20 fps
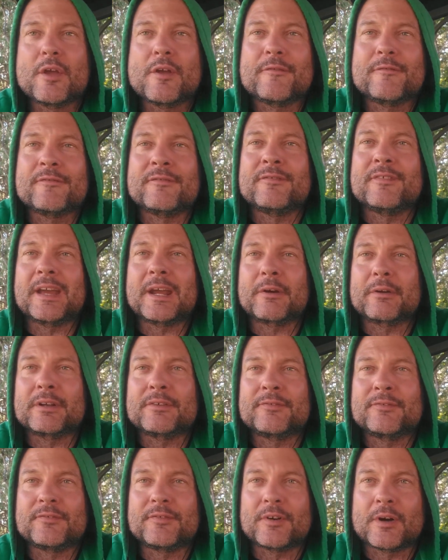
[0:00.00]
very
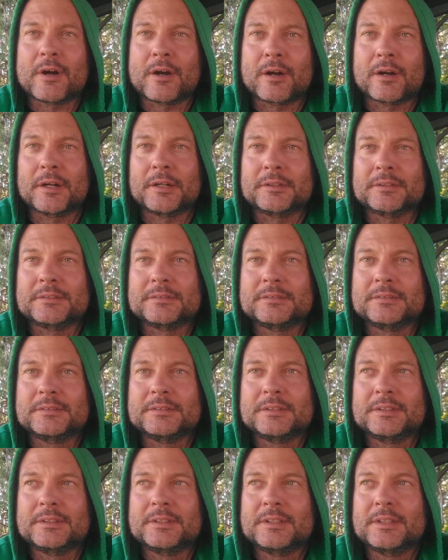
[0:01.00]
far
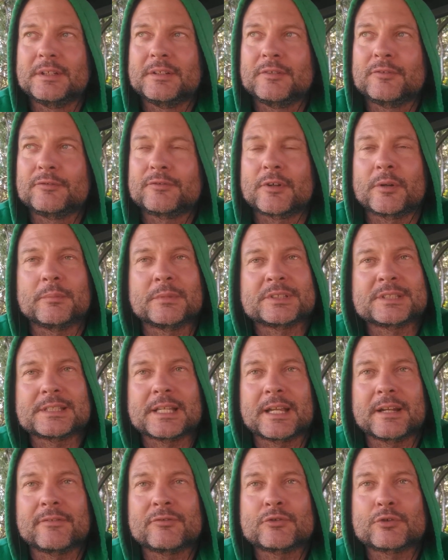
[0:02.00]
from a
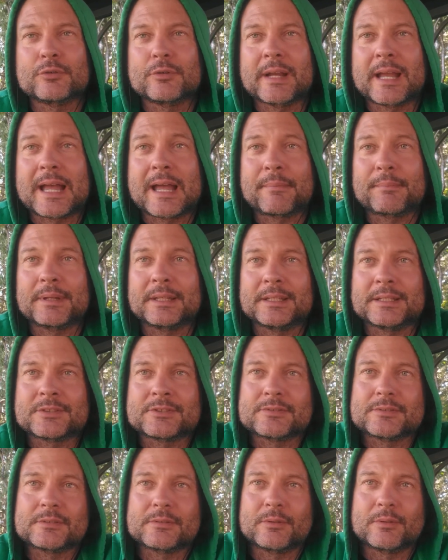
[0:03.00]
state of true
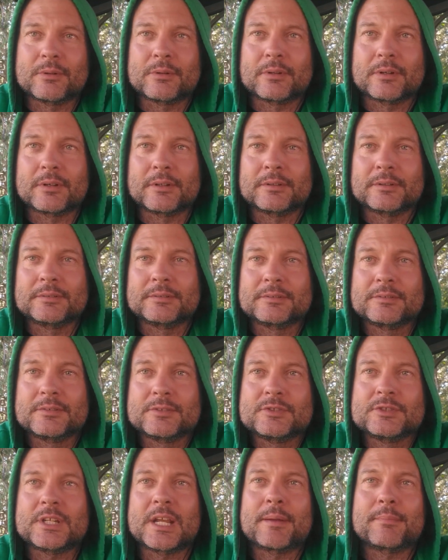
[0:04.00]
happiness or
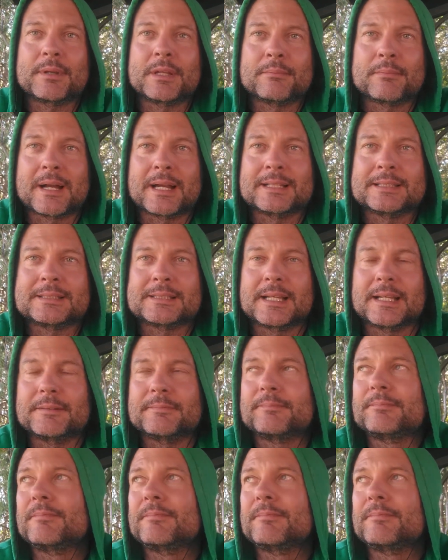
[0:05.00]
champion mindset.